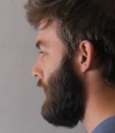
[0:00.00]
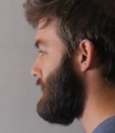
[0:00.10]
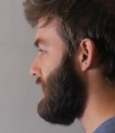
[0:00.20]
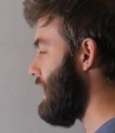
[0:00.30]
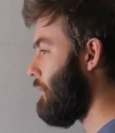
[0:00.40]

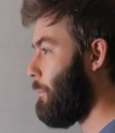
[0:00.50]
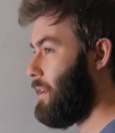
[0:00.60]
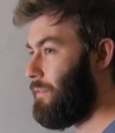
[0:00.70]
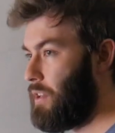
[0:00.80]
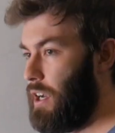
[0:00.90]
And to give a
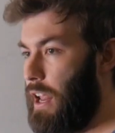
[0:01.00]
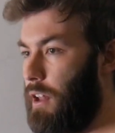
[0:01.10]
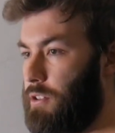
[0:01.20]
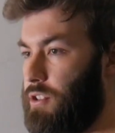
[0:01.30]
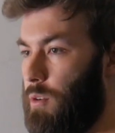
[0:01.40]
bit of an
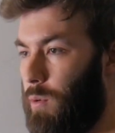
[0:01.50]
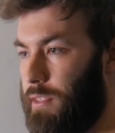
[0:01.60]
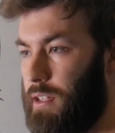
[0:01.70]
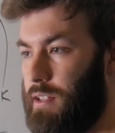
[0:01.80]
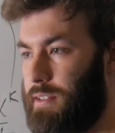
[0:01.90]
analogy,
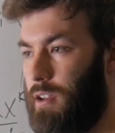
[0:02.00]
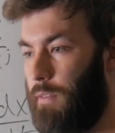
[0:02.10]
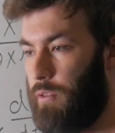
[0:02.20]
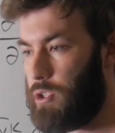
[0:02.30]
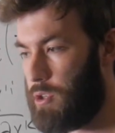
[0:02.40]
one thing that's
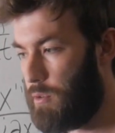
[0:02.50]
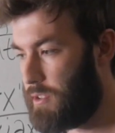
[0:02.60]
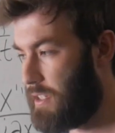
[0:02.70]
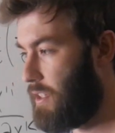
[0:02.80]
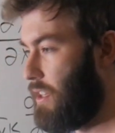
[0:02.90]
often
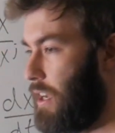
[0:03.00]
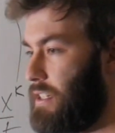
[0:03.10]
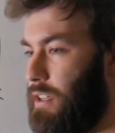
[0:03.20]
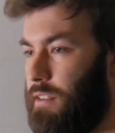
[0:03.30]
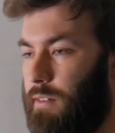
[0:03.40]
used is the
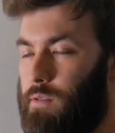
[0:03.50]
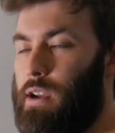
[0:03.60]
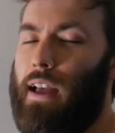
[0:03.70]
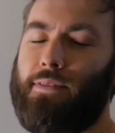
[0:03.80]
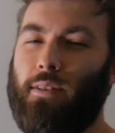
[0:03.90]
idea that if you
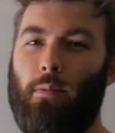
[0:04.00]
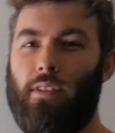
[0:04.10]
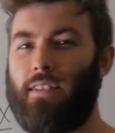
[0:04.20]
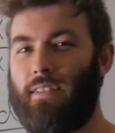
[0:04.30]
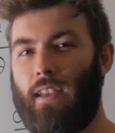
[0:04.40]
have
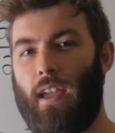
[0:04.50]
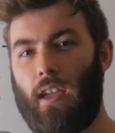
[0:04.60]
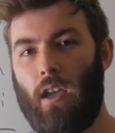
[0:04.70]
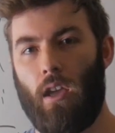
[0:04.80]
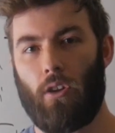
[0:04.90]
someone that's, say,